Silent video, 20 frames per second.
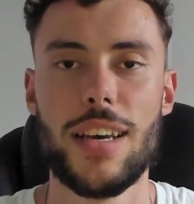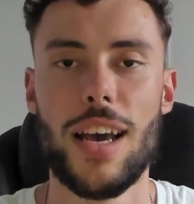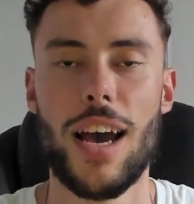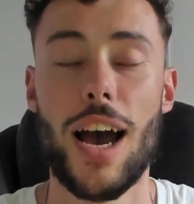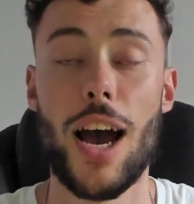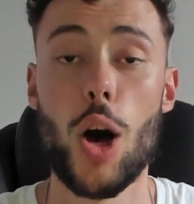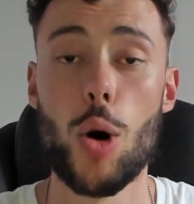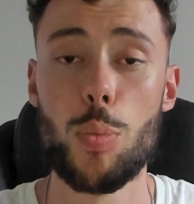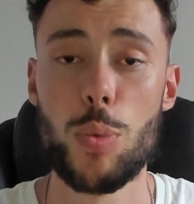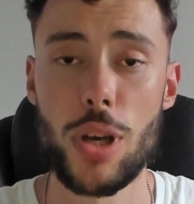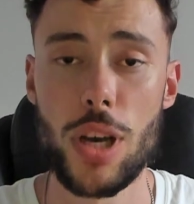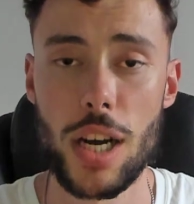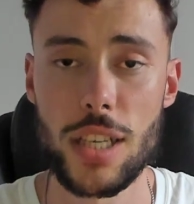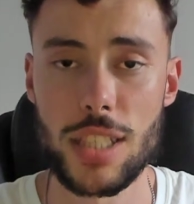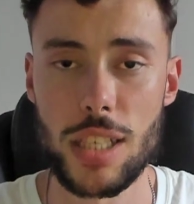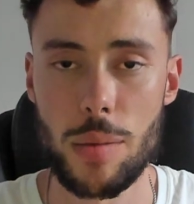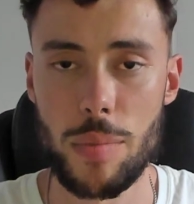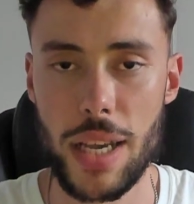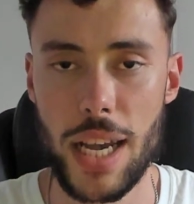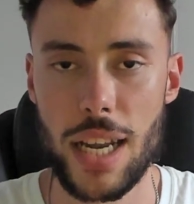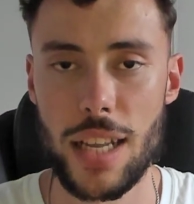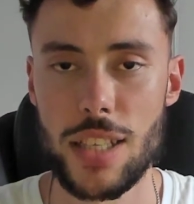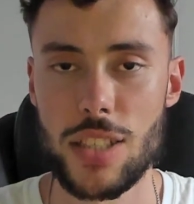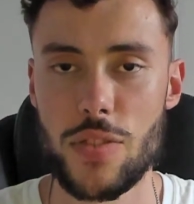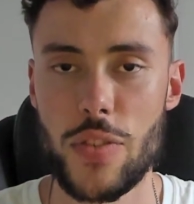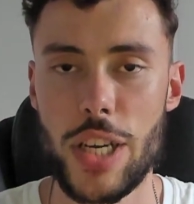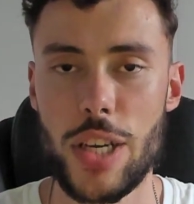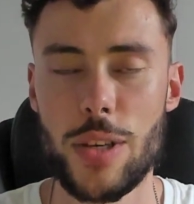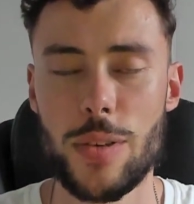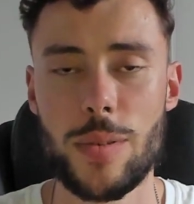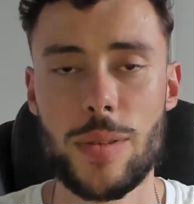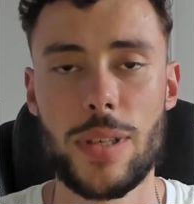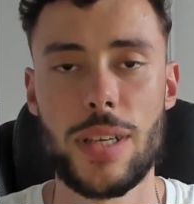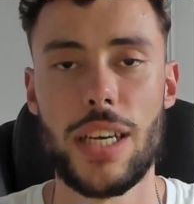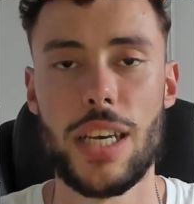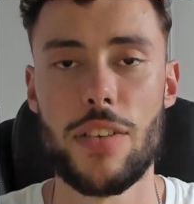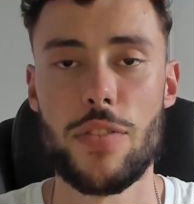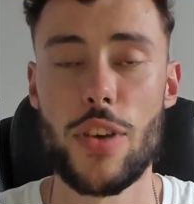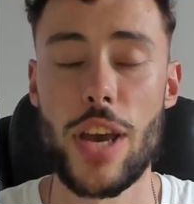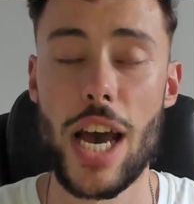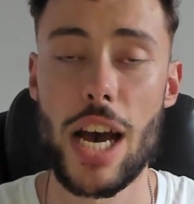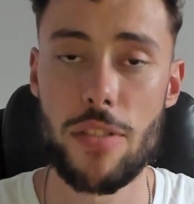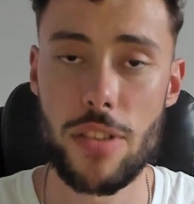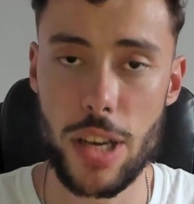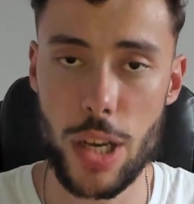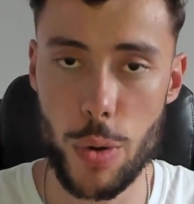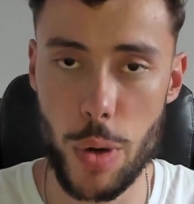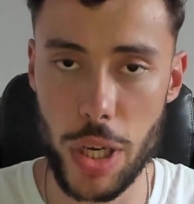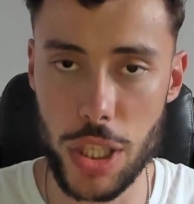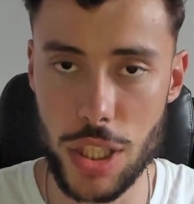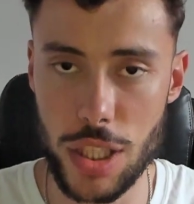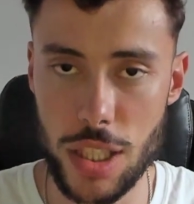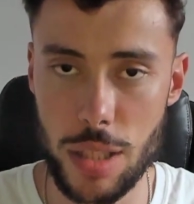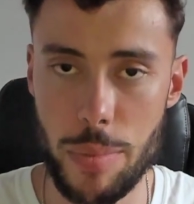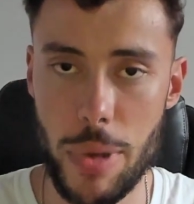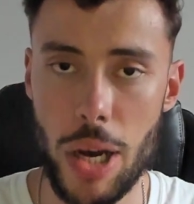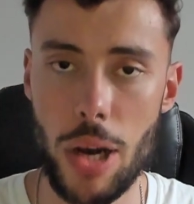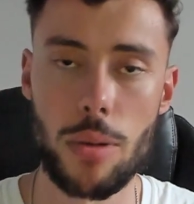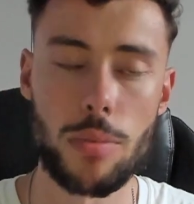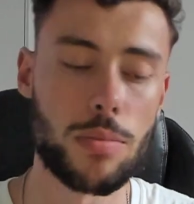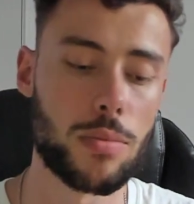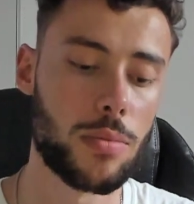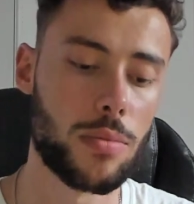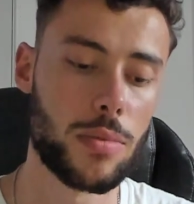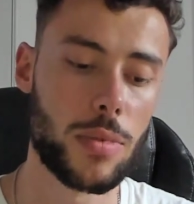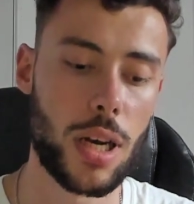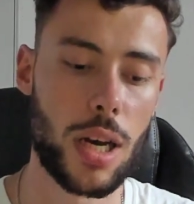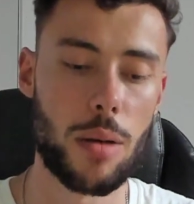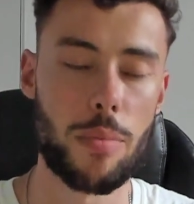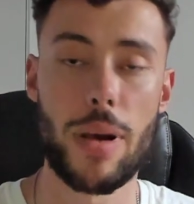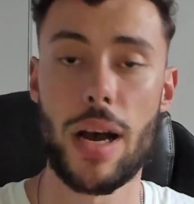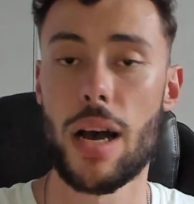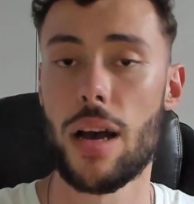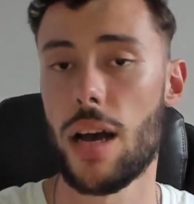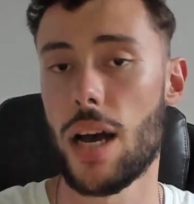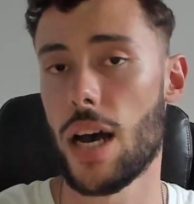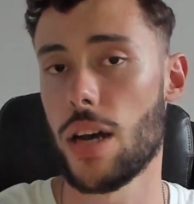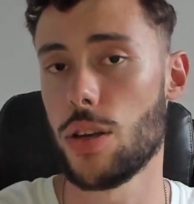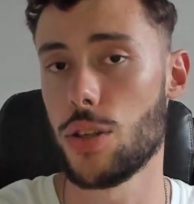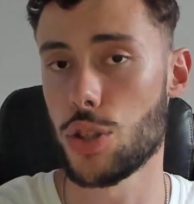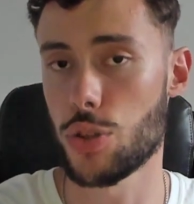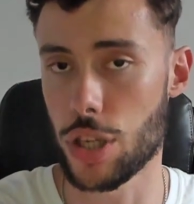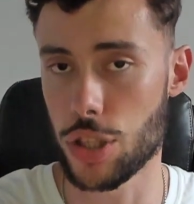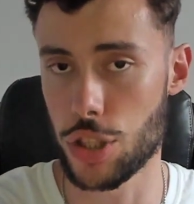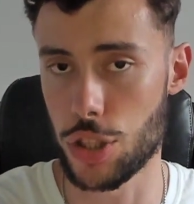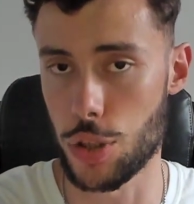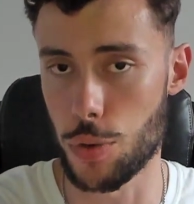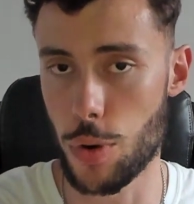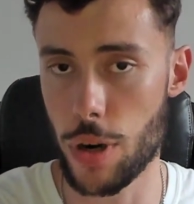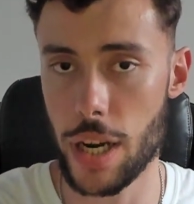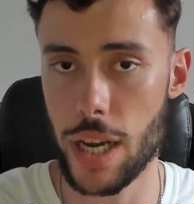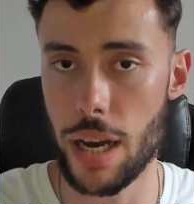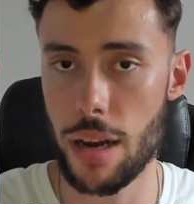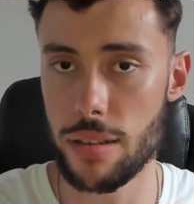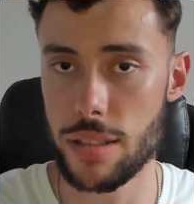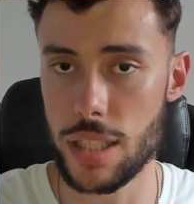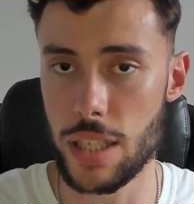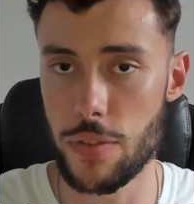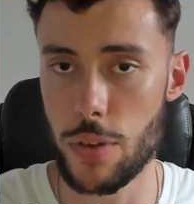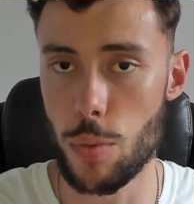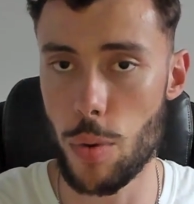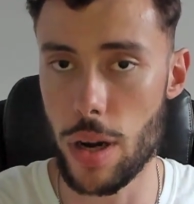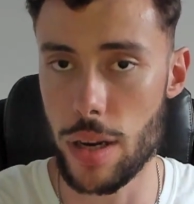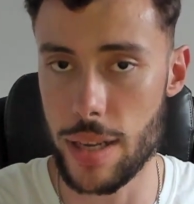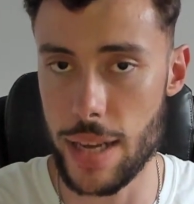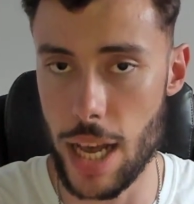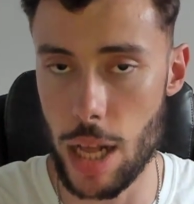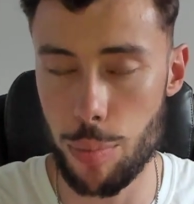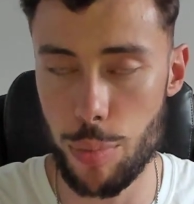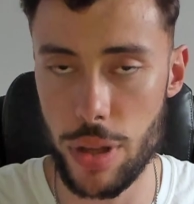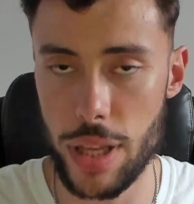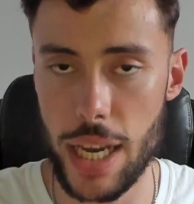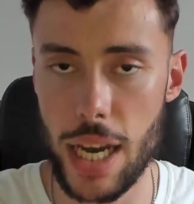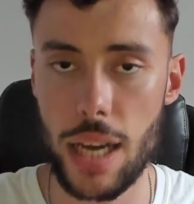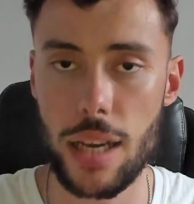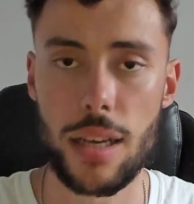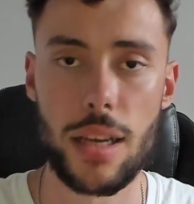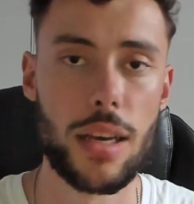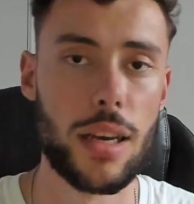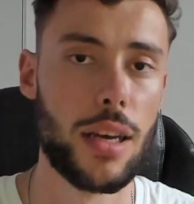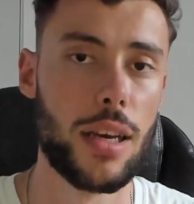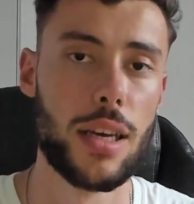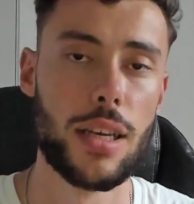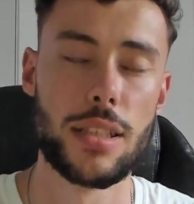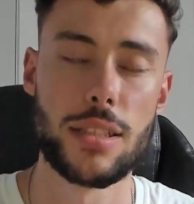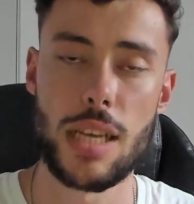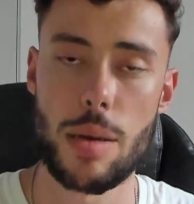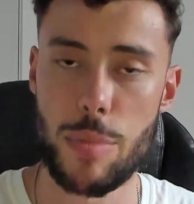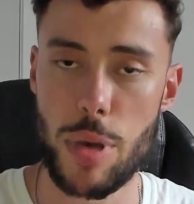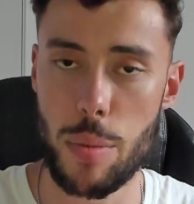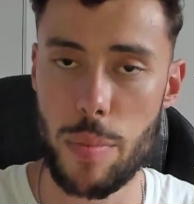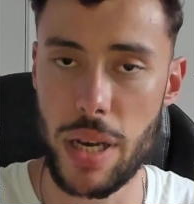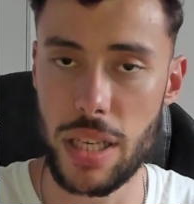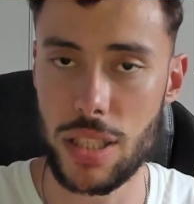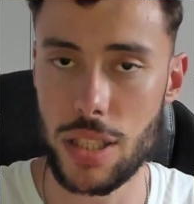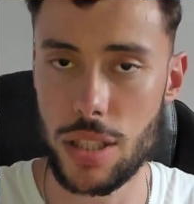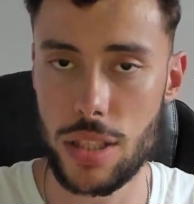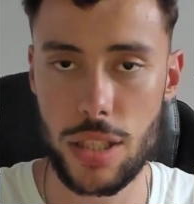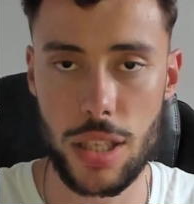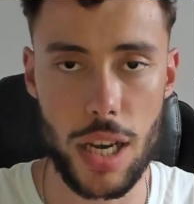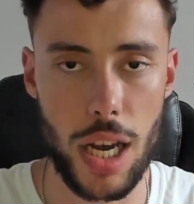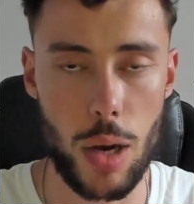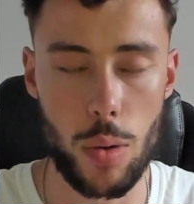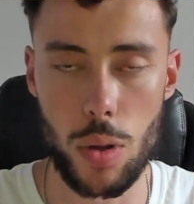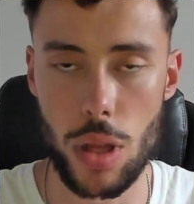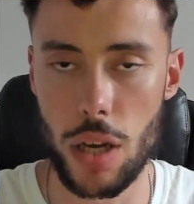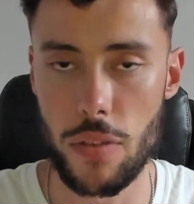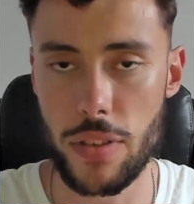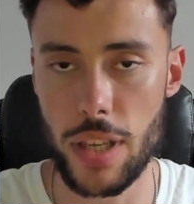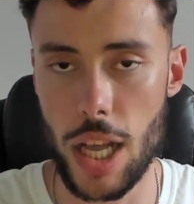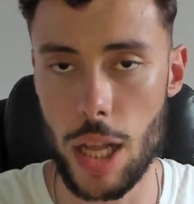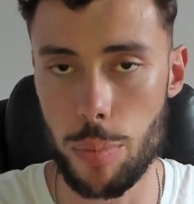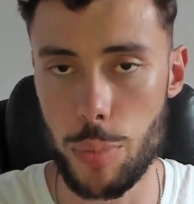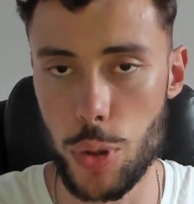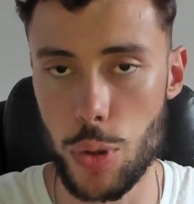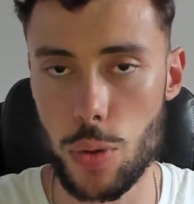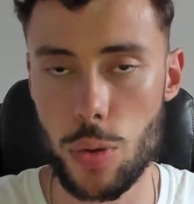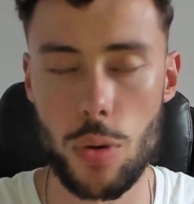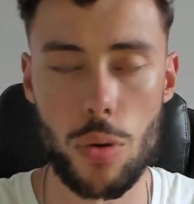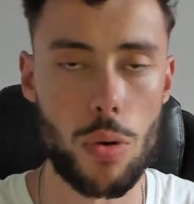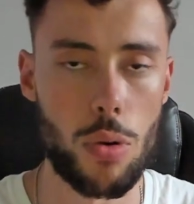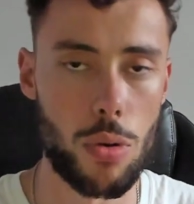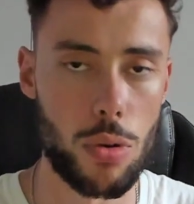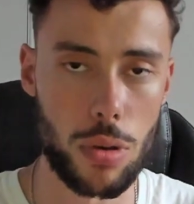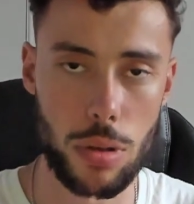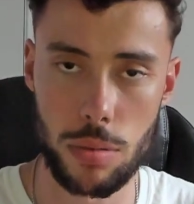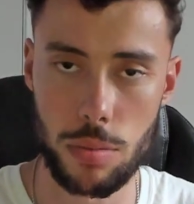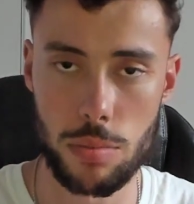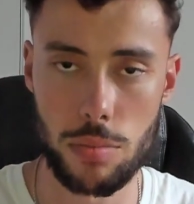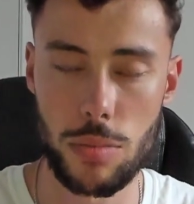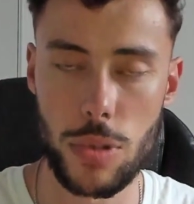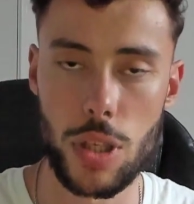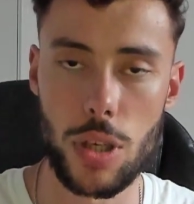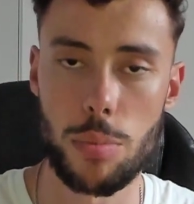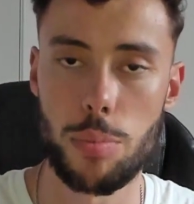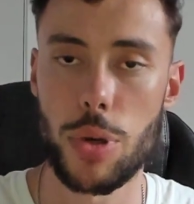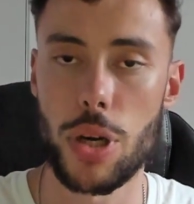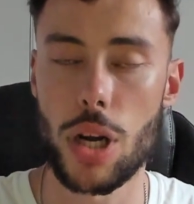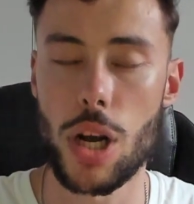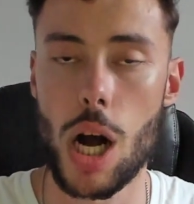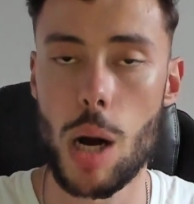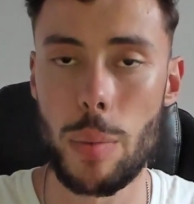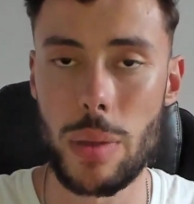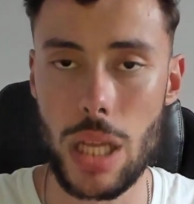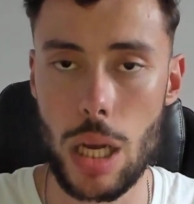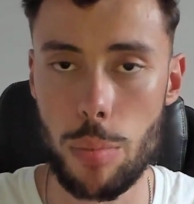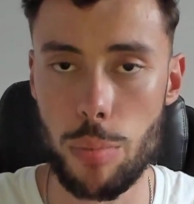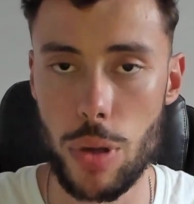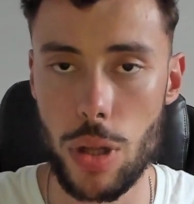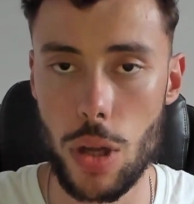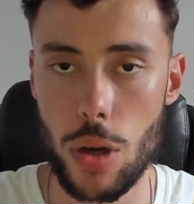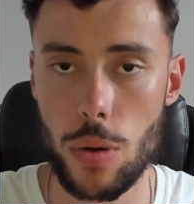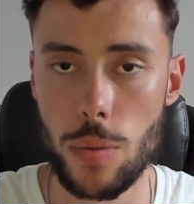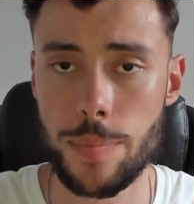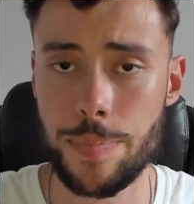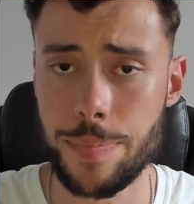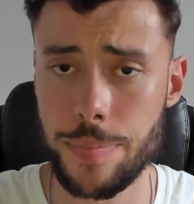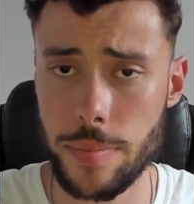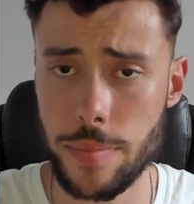I hope you got something out of this video. If you have any questions about how you structure your workouts, and if you want any help with that, send me a message. I would love to help you, or put a comment down below